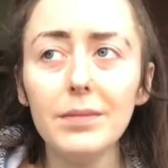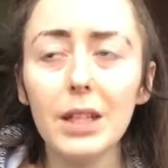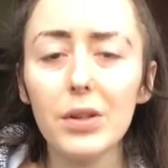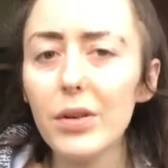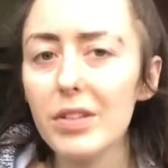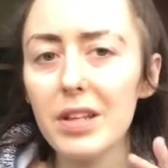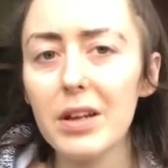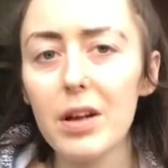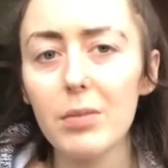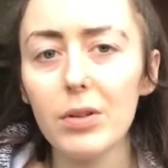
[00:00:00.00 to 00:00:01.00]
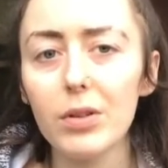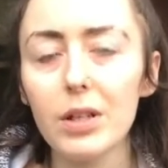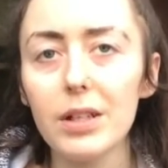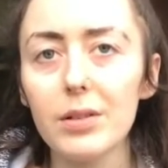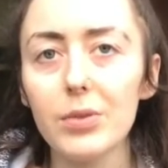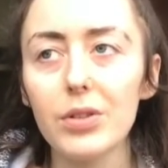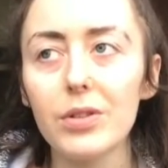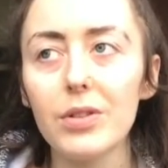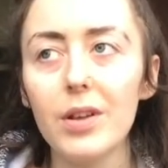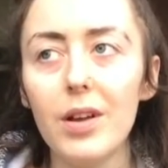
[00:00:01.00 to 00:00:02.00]
if I say a lot, guys. I'm just
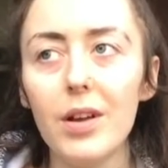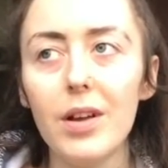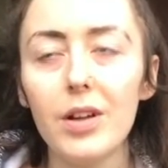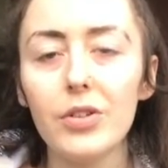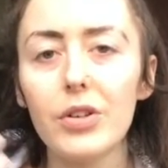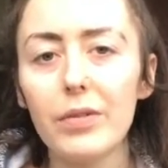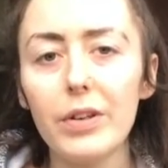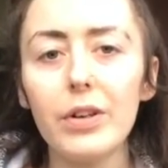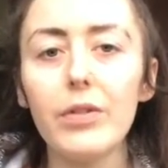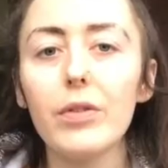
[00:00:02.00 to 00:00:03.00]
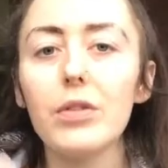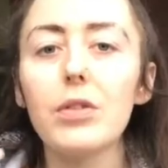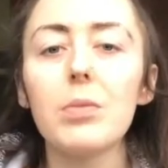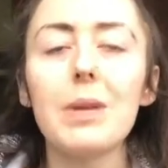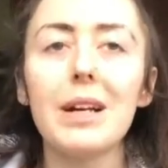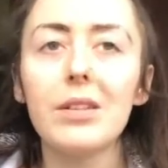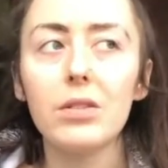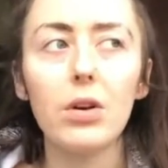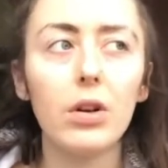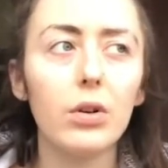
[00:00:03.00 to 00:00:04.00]
trying to think of it off the top of my head as I go
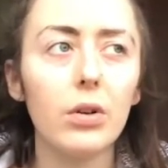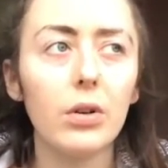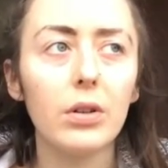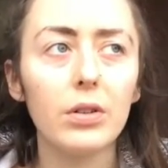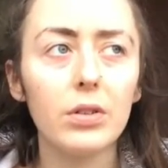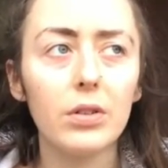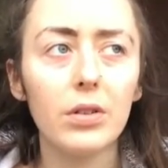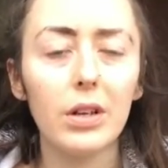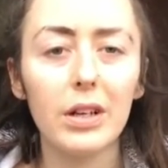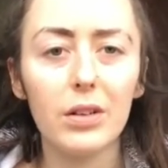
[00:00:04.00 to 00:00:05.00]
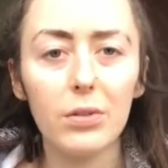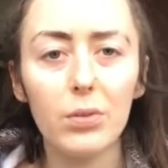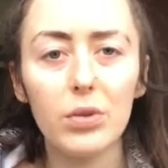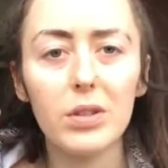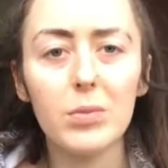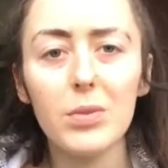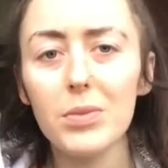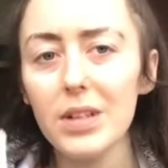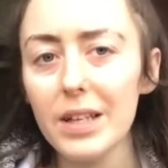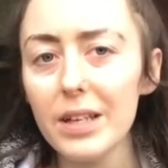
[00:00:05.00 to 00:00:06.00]
along, like what symptoms I
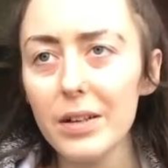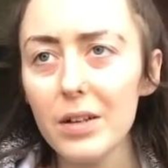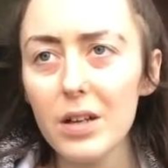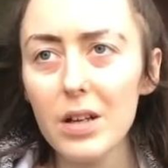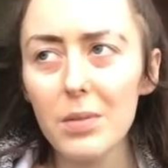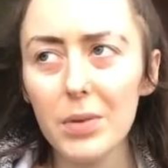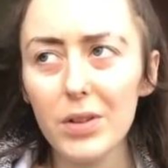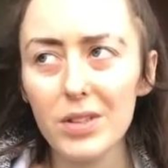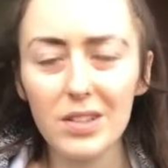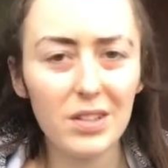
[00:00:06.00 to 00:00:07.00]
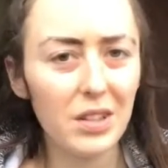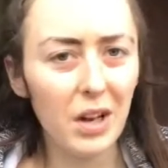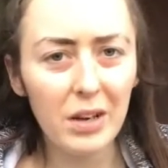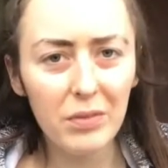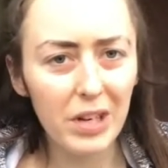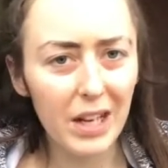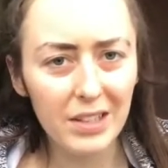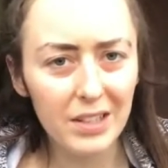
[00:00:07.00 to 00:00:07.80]
get, because as I said, I ain't really had any